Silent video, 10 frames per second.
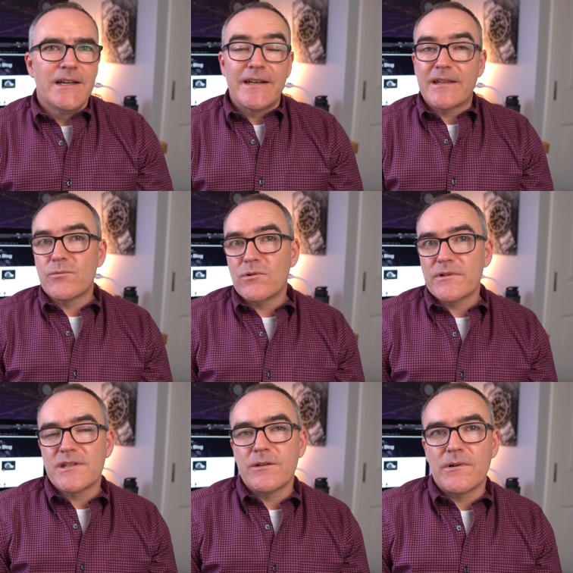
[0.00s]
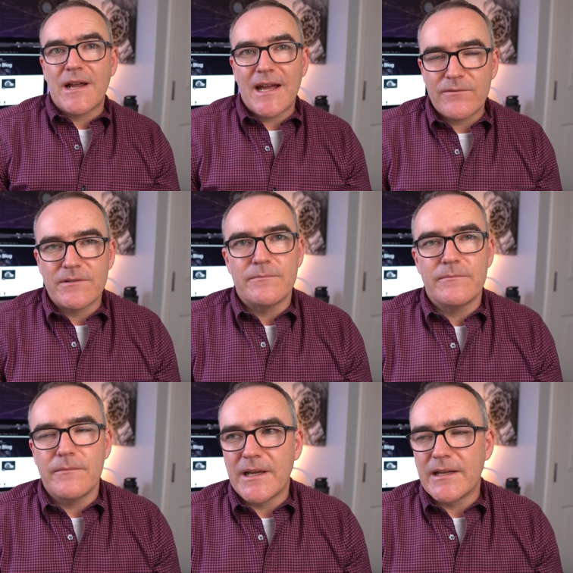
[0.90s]
Now there's one or two where I haven't
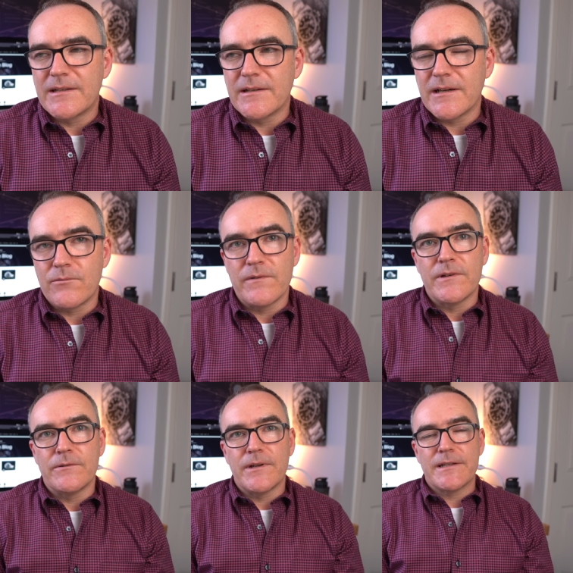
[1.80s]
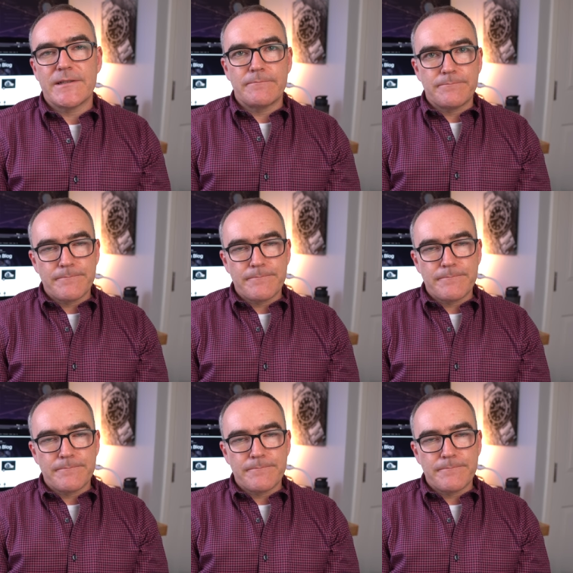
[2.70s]
made a review yet.